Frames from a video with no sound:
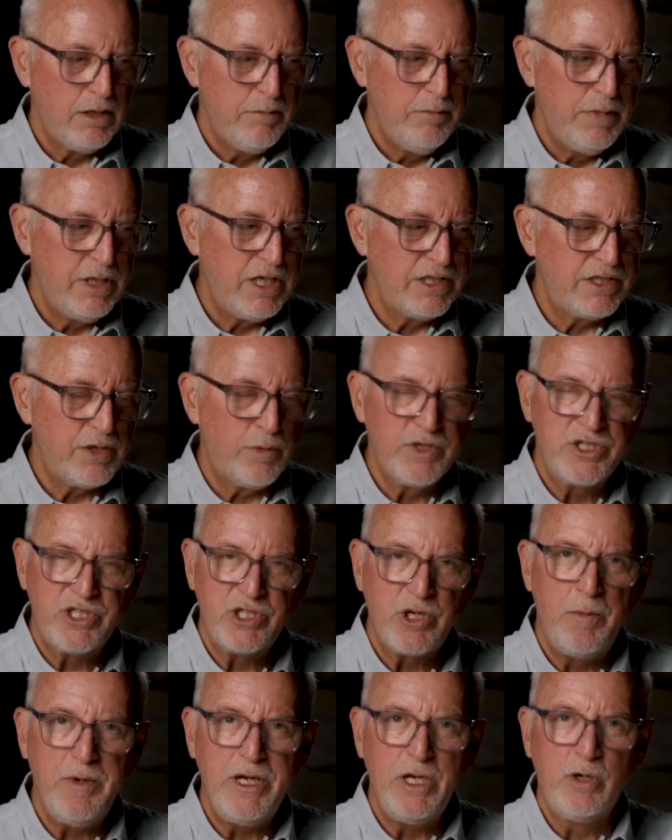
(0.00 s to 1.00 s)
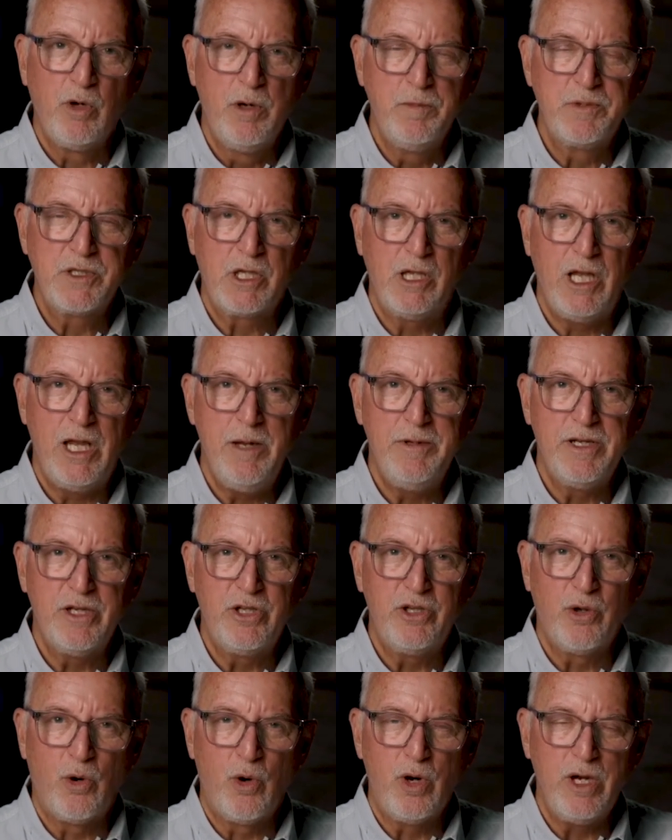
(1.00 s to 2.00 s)
because there were so many groups claiming
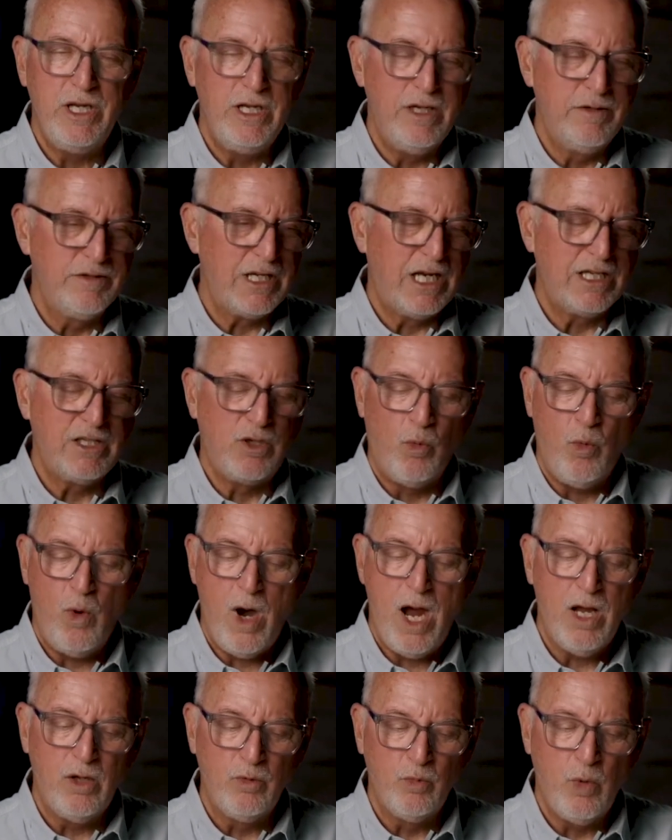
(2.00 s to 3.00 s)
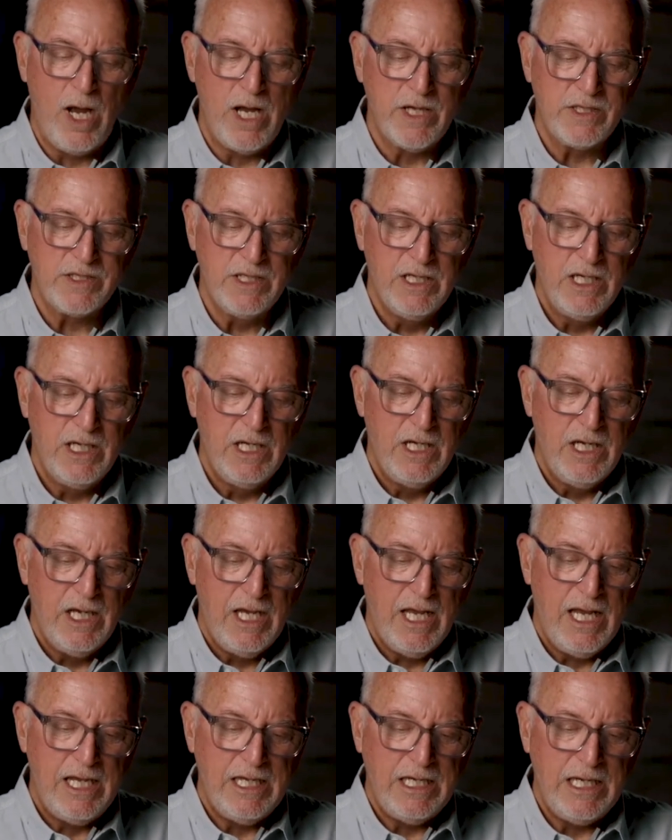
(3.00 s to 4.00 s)
authority, and it was like the Wild West.
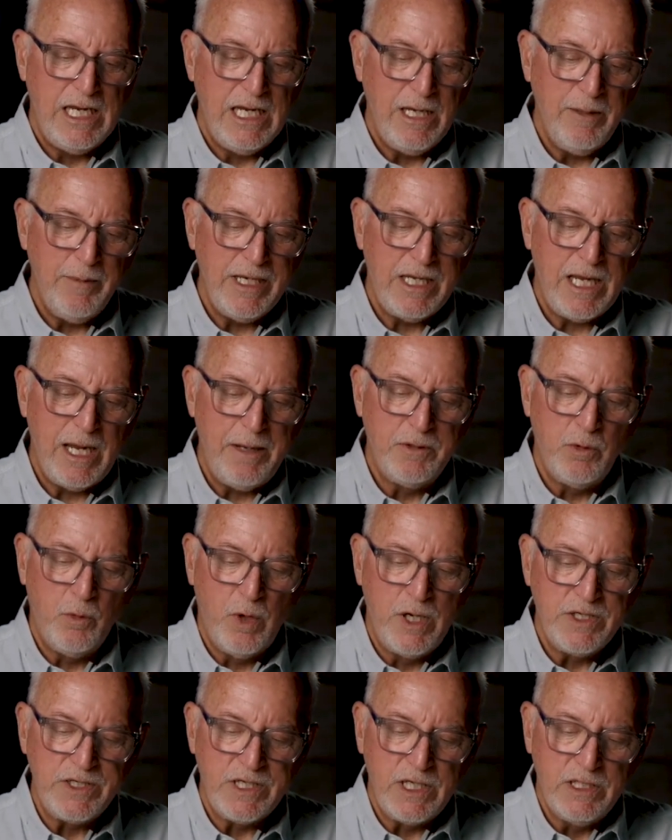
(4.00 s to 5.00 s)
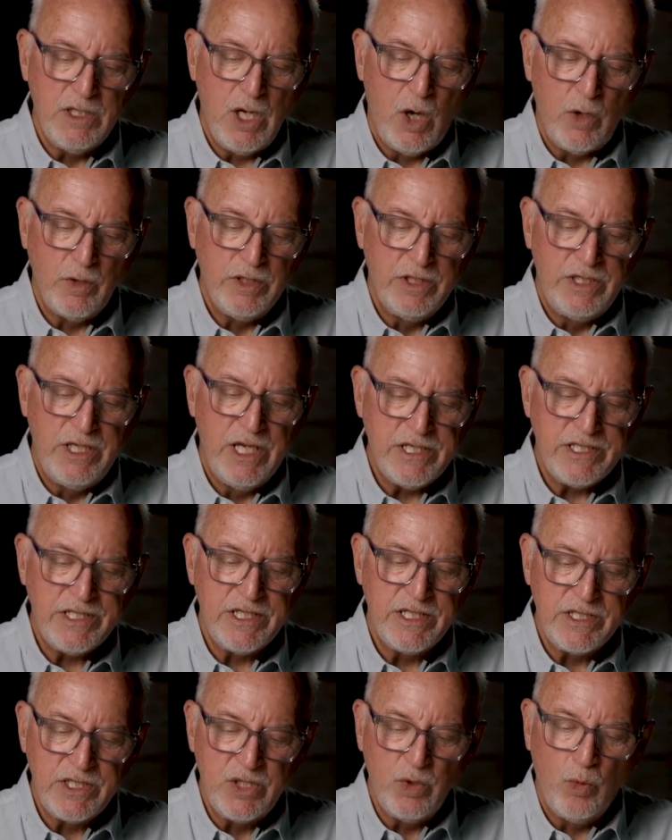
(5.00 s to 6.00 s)
And he became the one that said, no, this
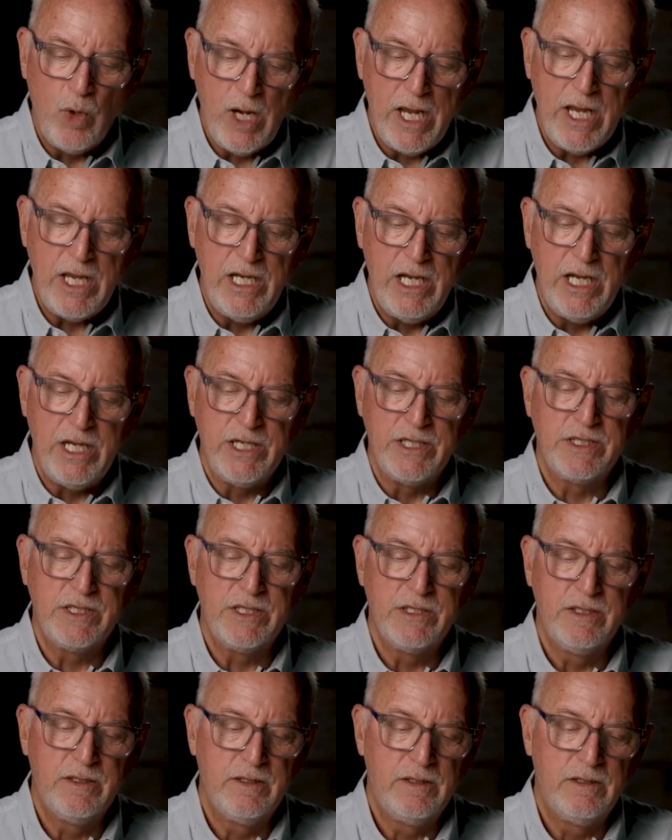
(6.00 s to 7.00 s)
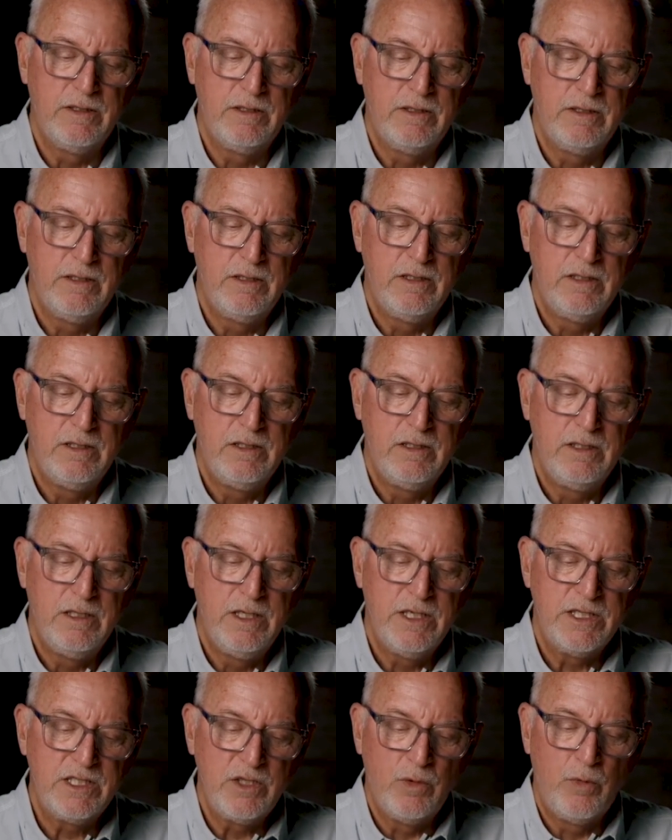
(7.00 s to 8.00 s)
is the way it is.
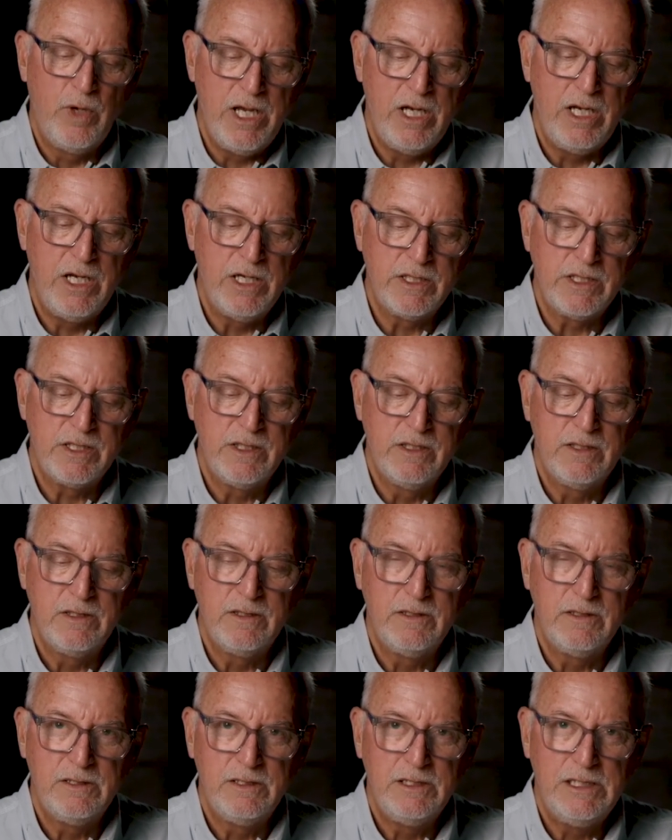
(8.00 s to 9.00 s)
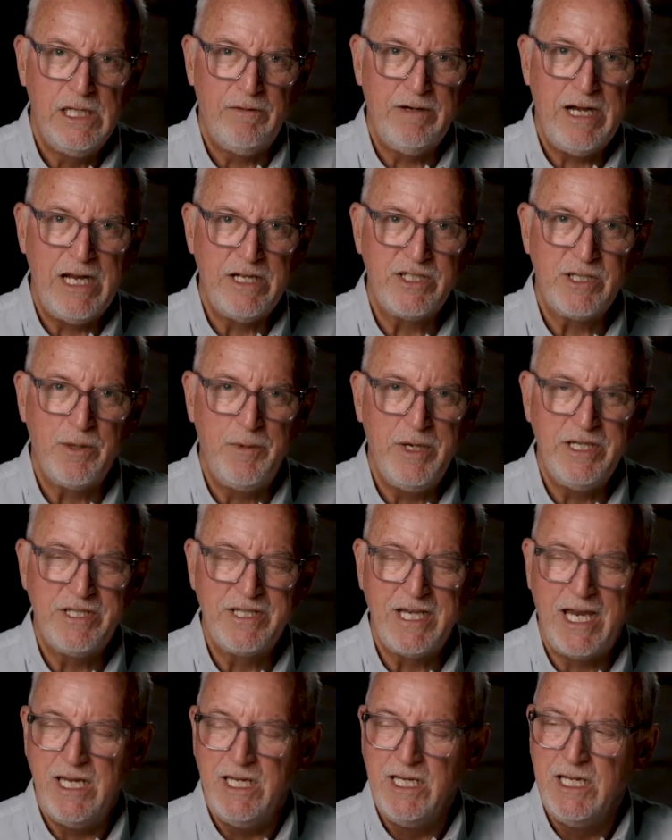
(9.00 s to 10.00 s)
This is the way it is. You ever had somebody
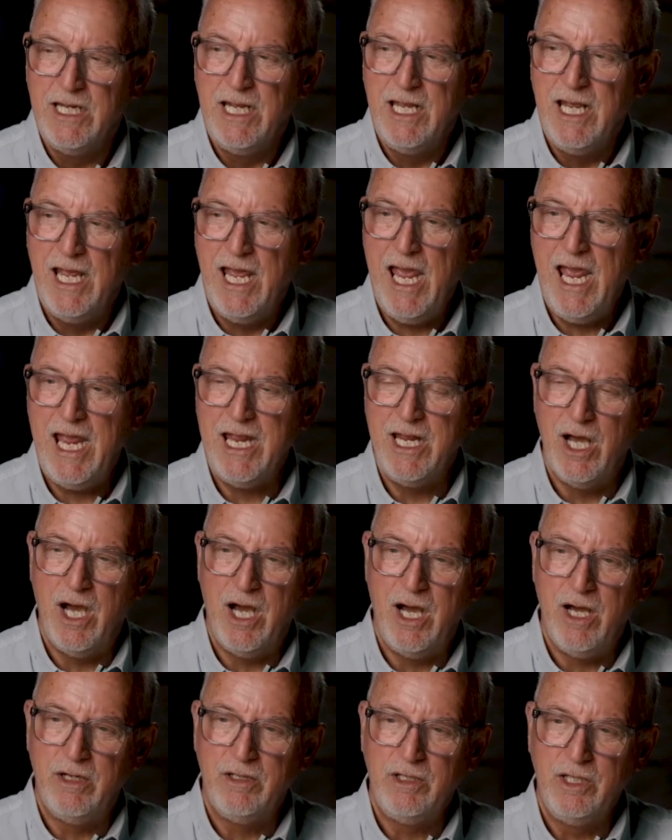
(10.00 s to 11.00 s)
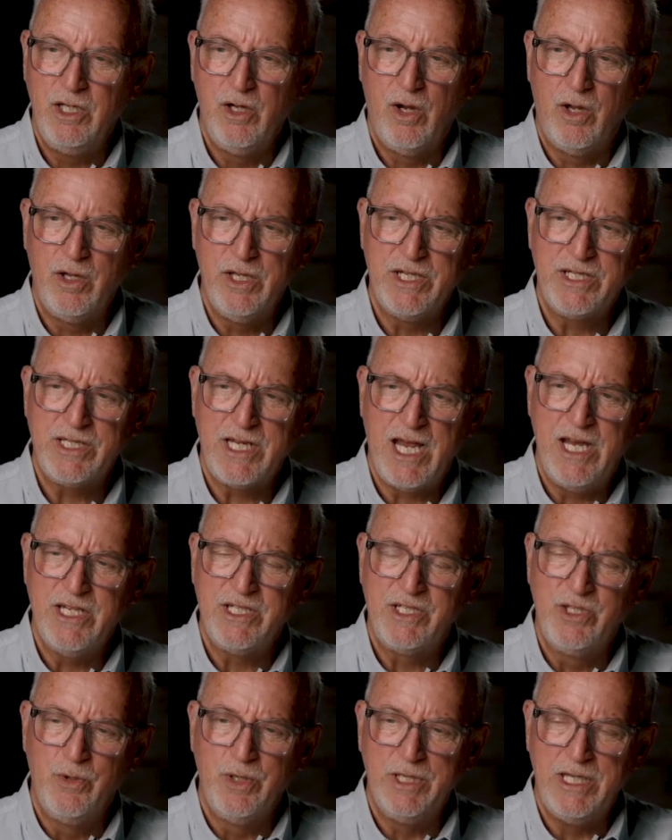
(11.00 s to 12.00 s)
say, hey, uh, you know, this guy's
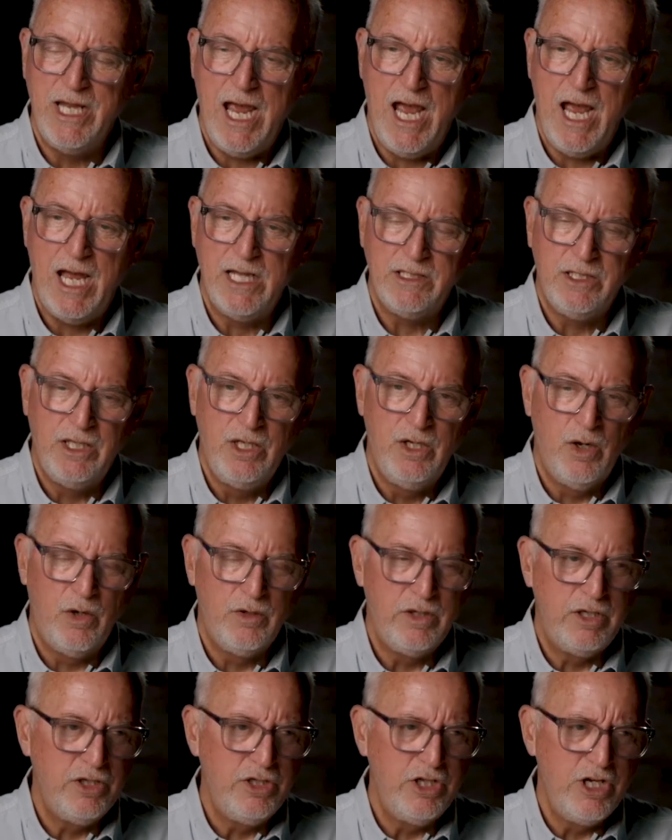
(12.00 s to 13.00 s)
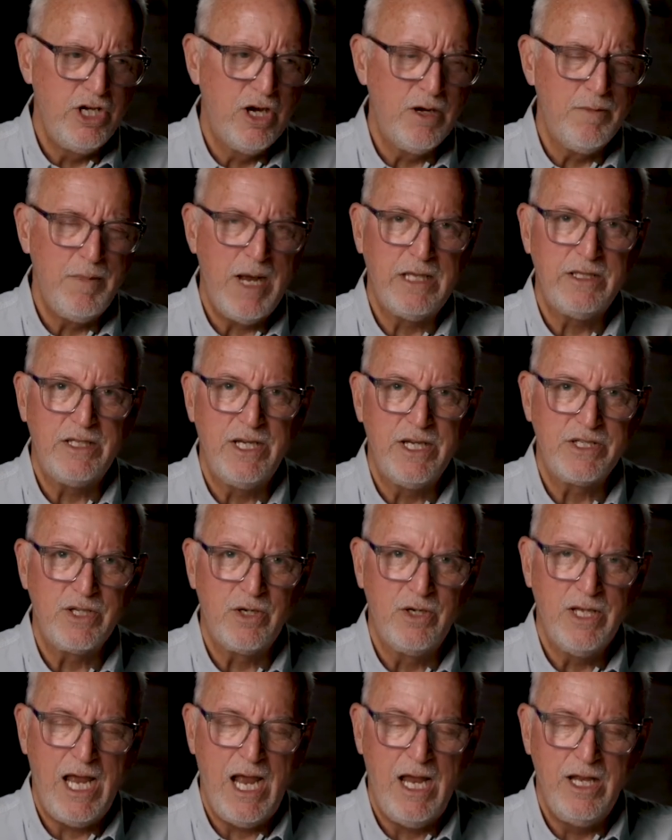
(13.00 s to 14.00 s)
doing that. You know, did you hear about this
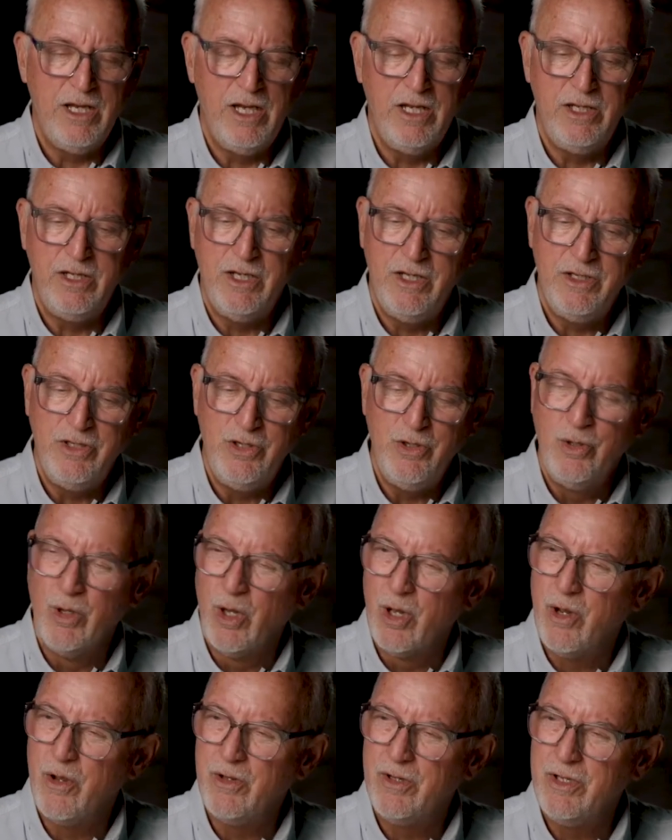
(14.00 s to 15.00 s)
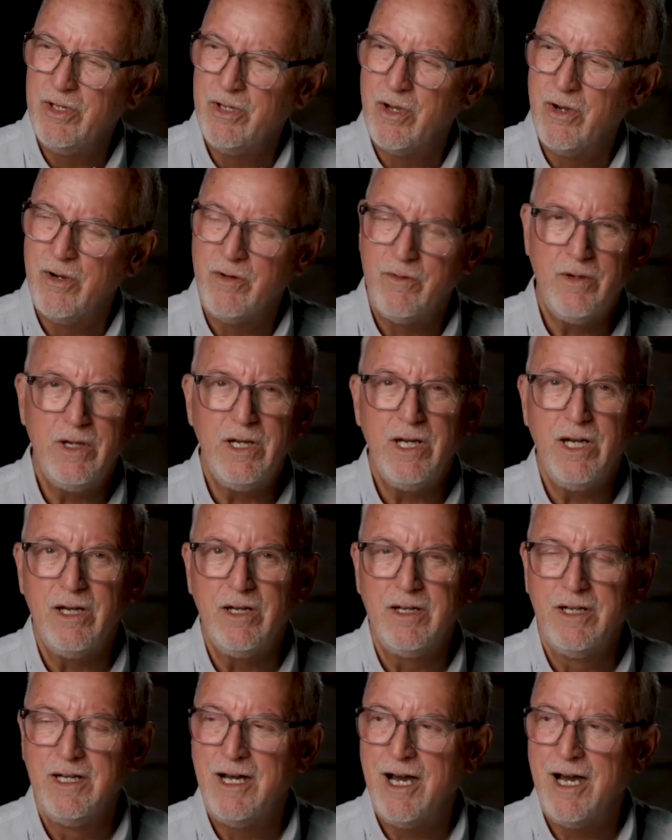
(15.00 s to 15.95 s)
or that? And then you, you go, well,